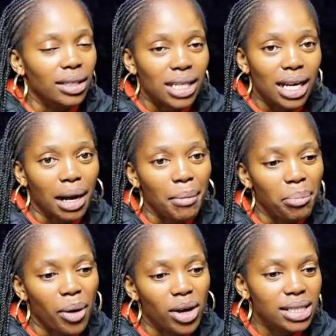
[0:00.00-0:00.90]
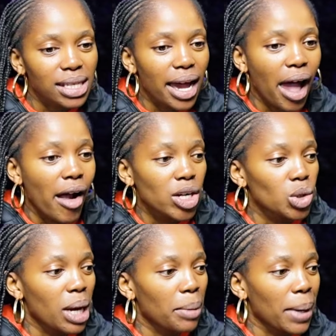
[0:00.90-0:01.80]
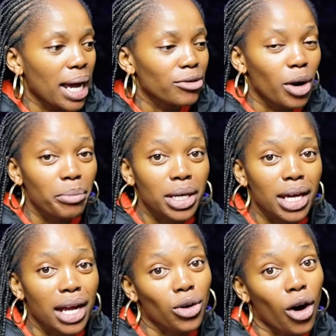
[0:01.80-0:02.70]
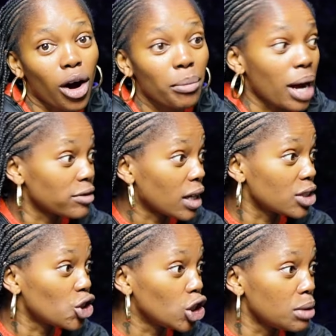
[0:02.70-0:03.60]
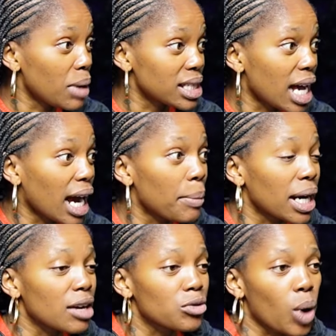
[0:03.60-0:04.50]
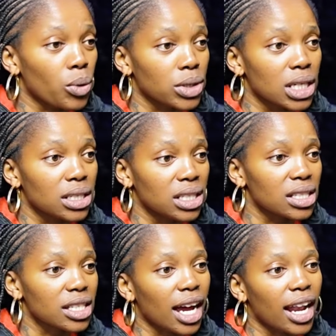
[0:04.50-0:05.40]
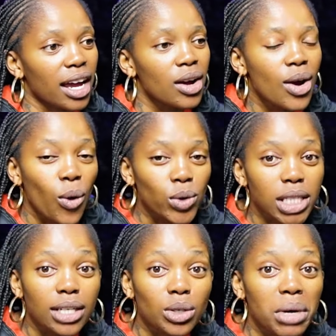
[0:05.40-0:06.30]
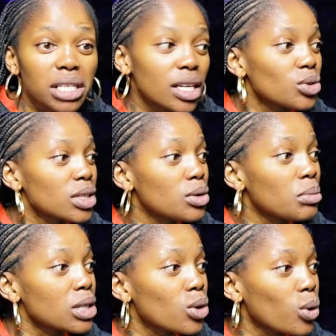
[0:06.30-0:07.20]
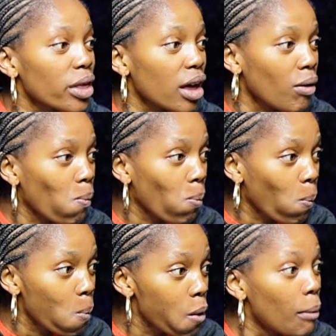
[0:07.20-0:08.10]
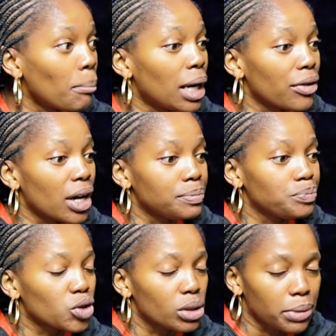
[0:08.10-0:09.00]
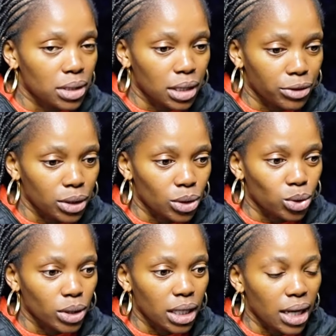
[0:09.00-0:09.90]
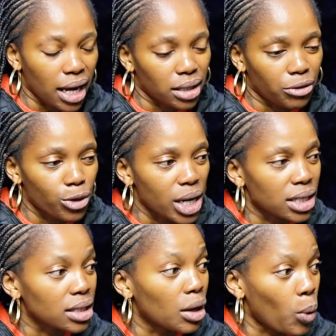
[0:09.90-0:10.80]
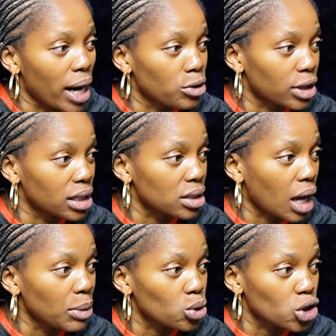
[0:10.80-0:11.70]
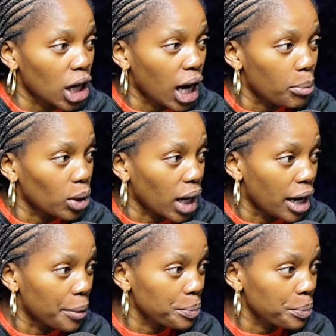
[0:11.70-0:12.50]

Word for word: tell Ramaphosa to make plan for me and come after the Chidimma saga. But everyone was just dissing her like, who send you message? You say you must go there. But then she posted a video today, like the friend is a white friend is coming to check up on her.